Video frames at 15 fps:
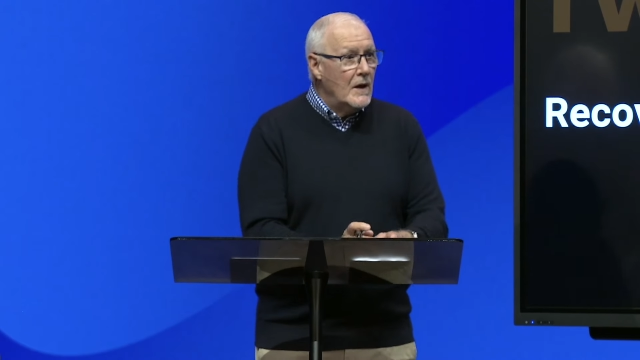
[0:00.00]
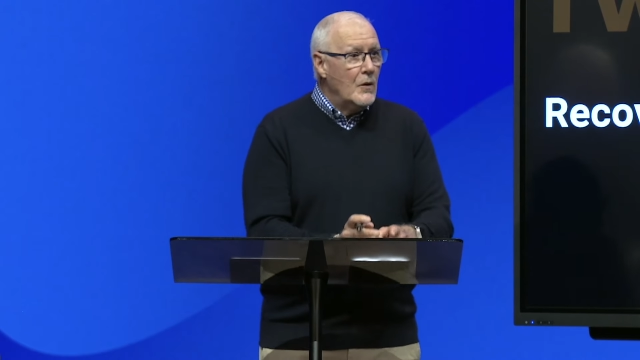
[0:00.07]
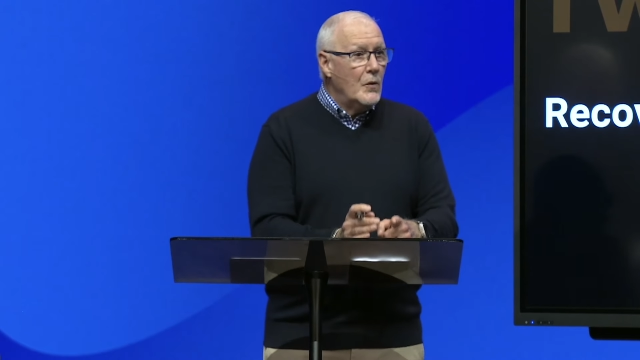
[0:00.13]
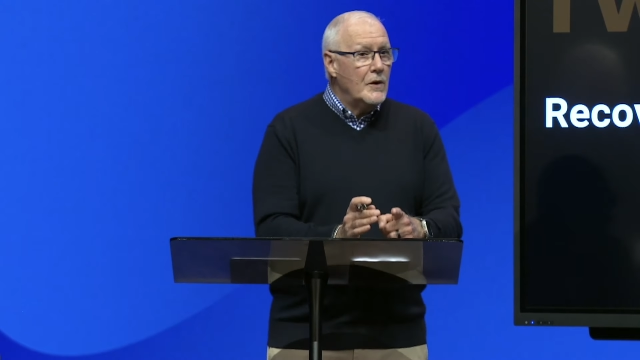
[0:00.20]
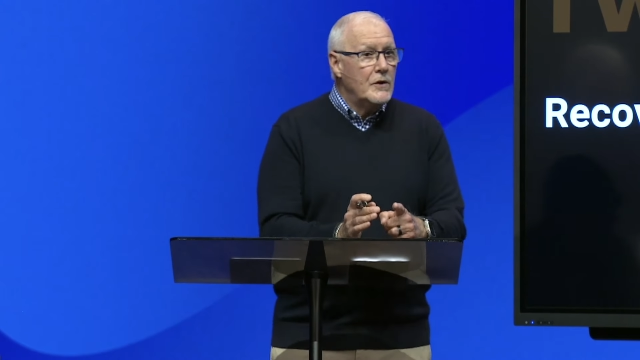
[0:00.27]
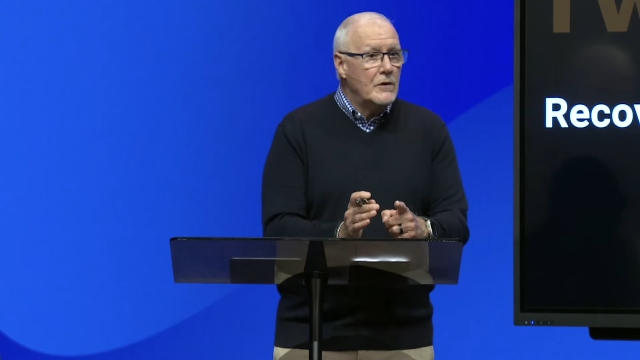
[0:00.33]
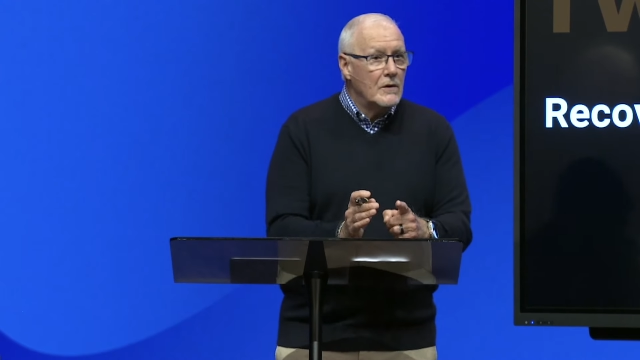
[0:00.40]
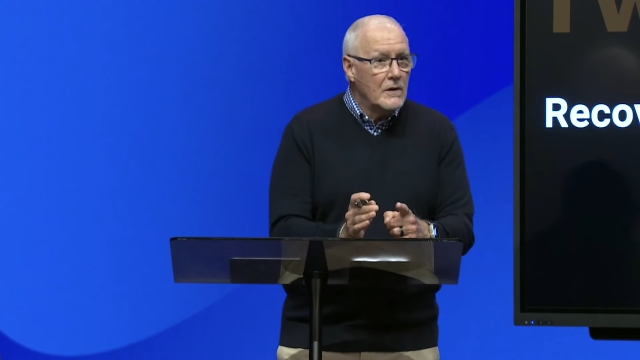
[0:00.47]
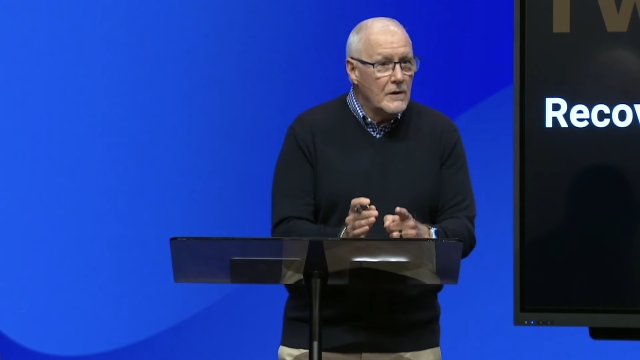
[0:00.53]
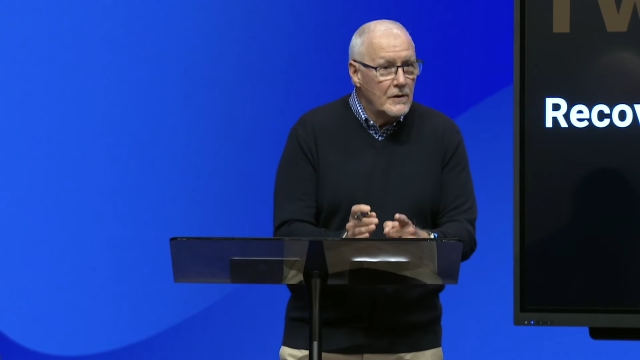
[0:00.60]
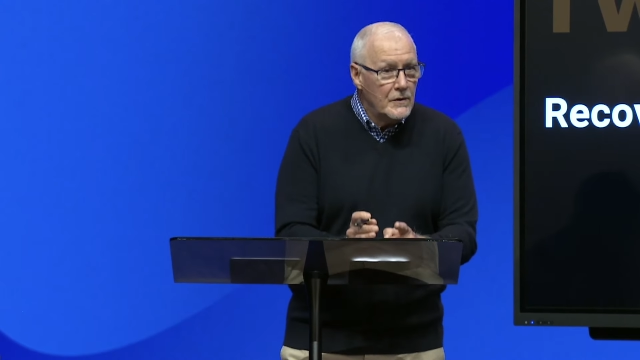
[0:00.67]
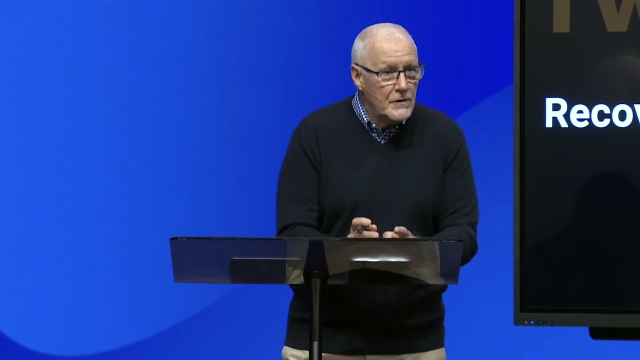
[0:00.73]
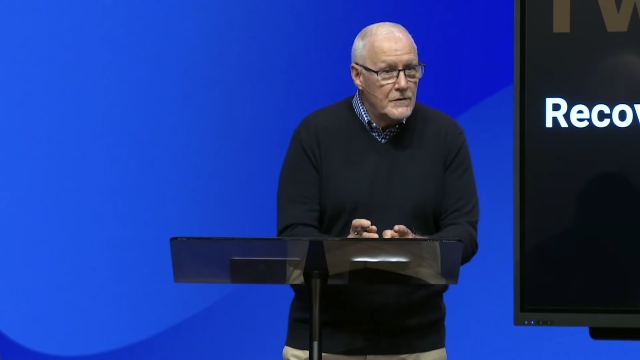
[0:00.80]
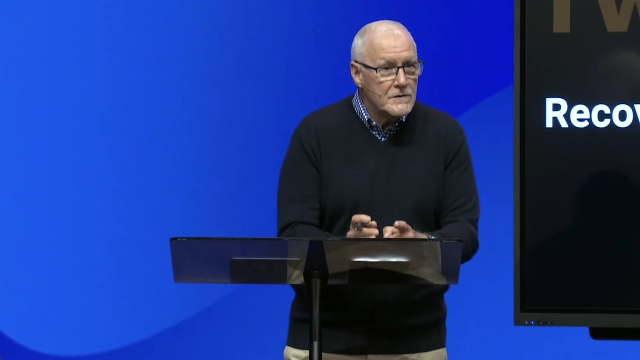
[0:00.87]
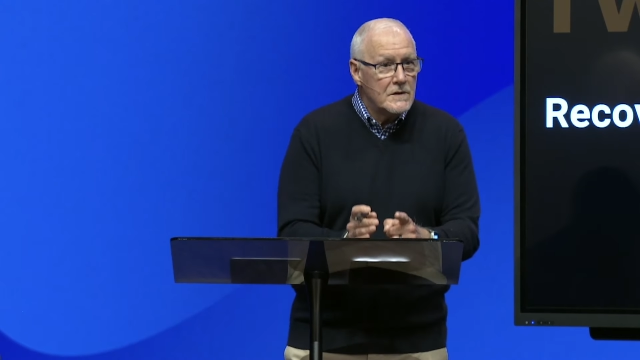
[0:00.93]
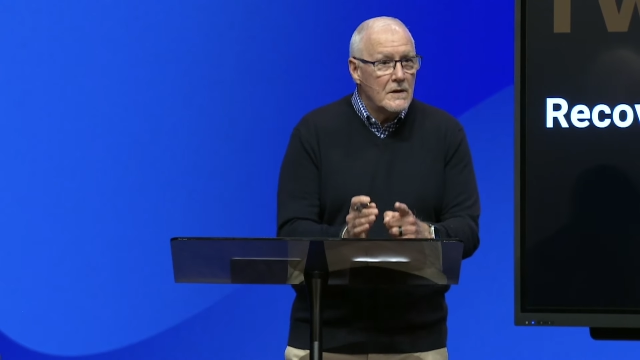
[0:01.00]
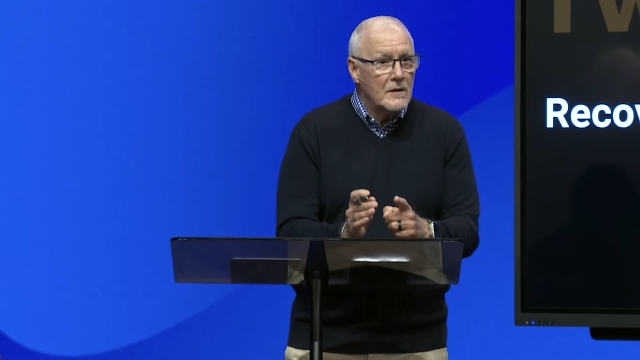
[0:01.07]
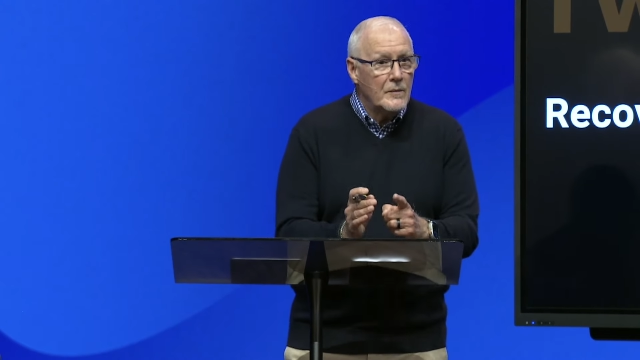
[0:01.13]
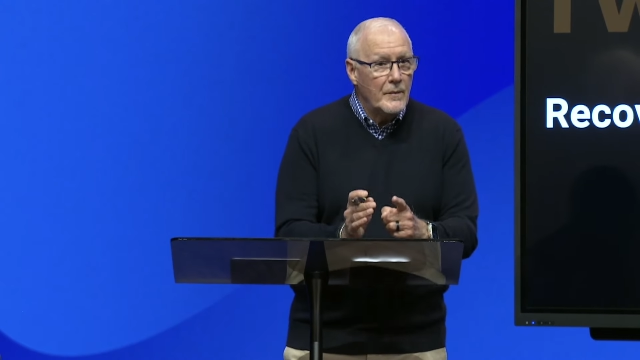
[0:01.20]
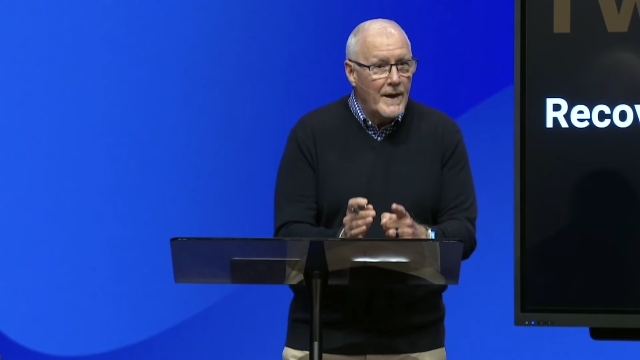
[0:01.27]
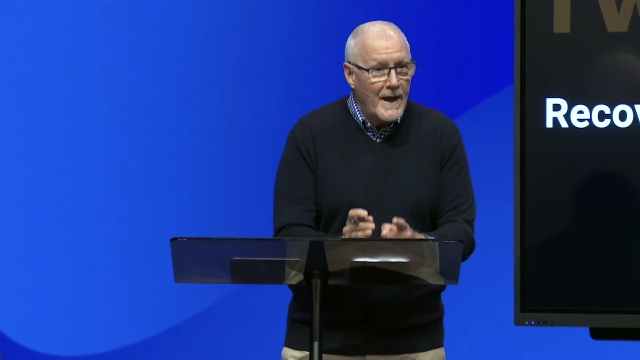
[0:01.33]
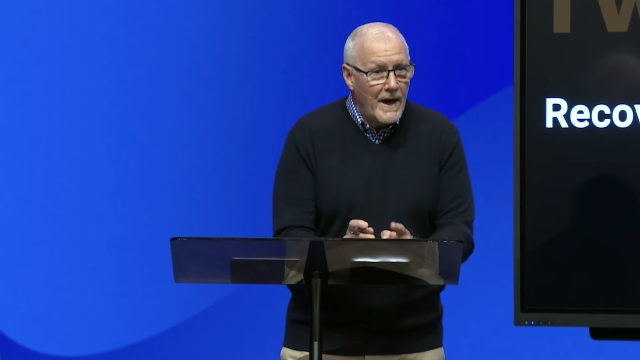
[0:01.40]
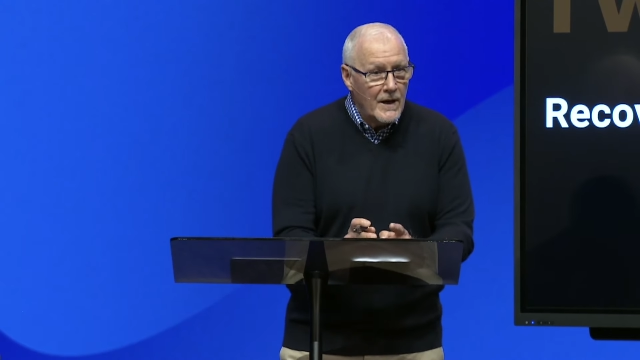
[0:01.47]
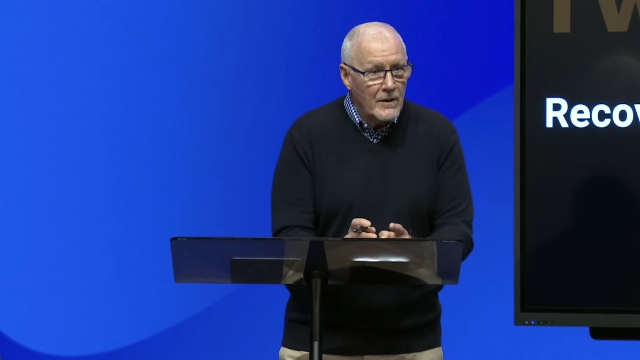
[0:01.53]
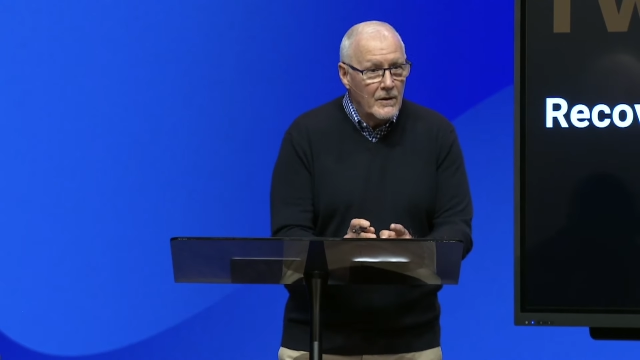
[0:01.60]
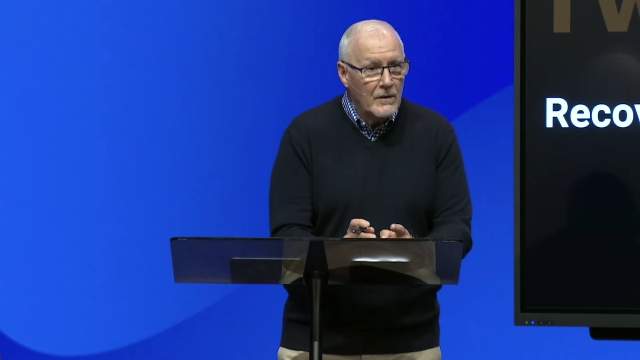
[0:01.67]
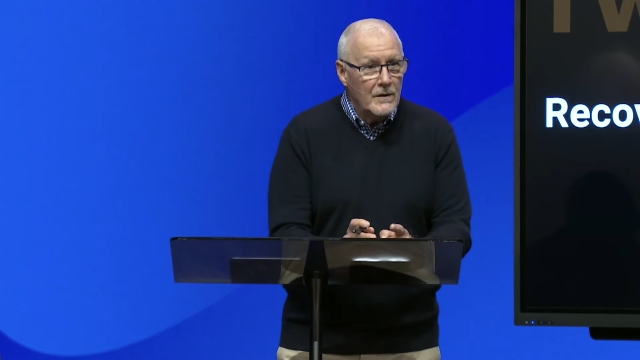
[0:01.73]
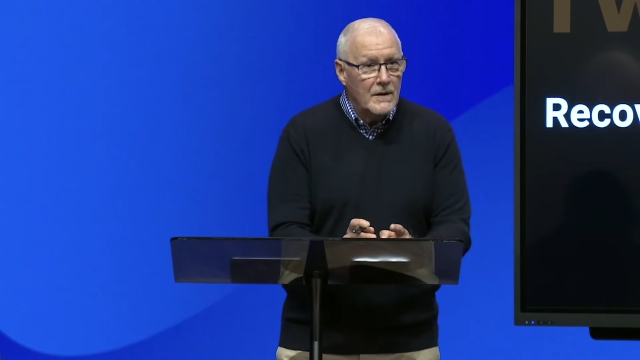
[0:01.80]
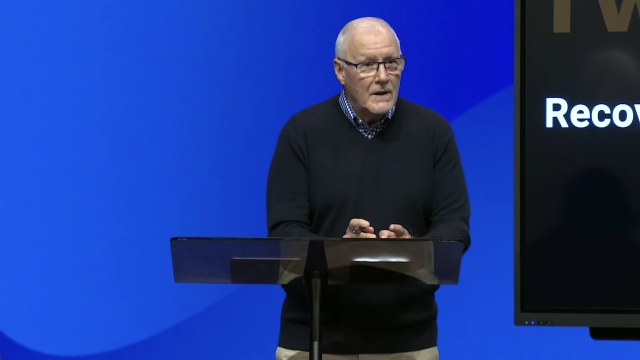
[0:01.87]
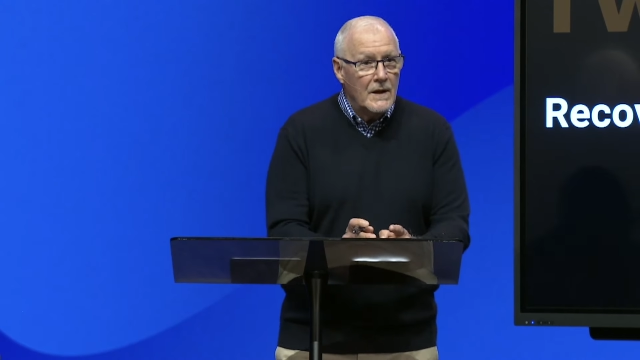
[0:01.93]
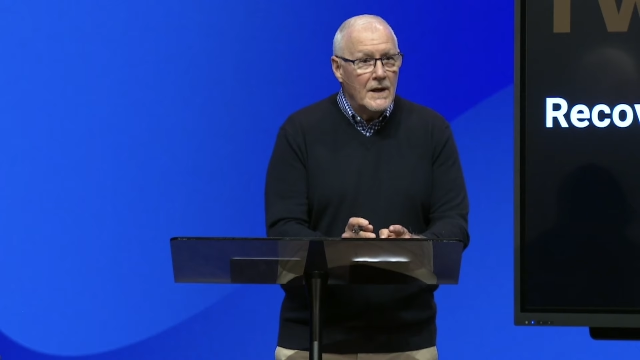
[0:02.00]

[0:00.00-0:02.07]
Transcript: when you lose a battle,